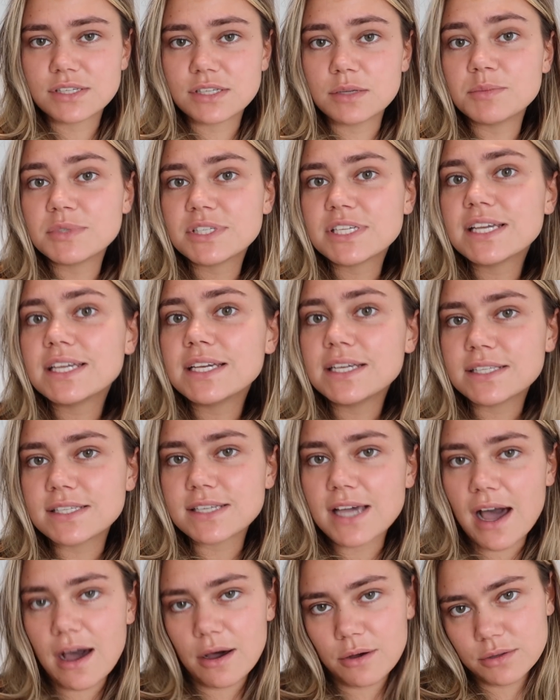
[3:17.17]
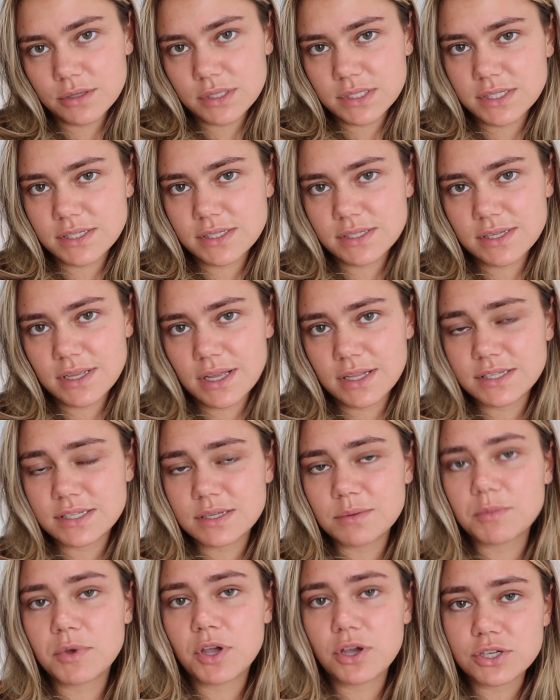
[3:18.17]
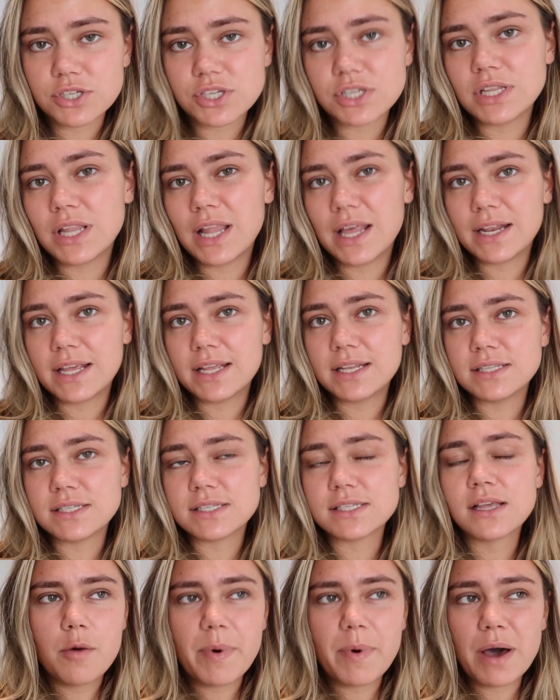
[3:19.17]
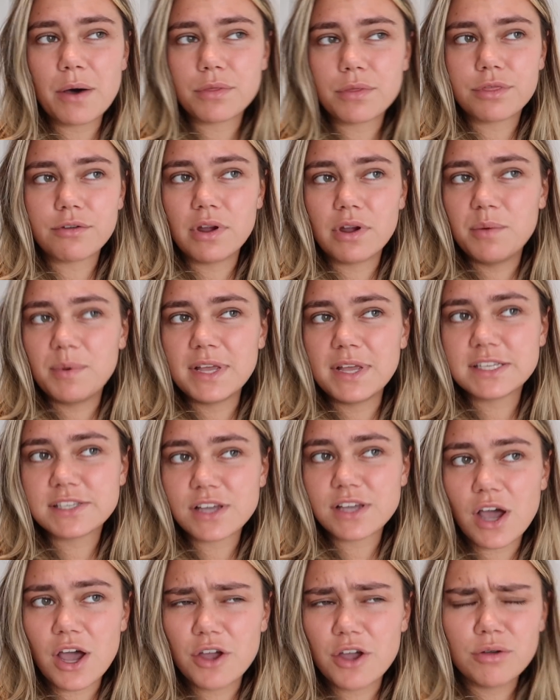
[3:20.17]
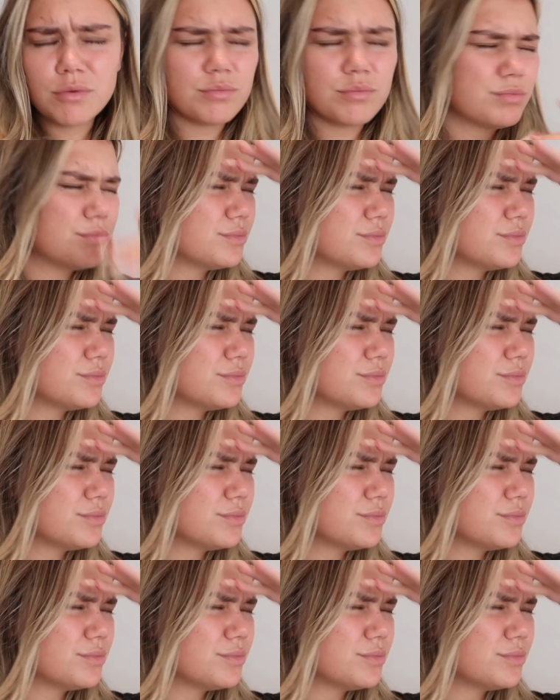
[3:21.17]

some tea towels and some cushion linens about three weeks ago.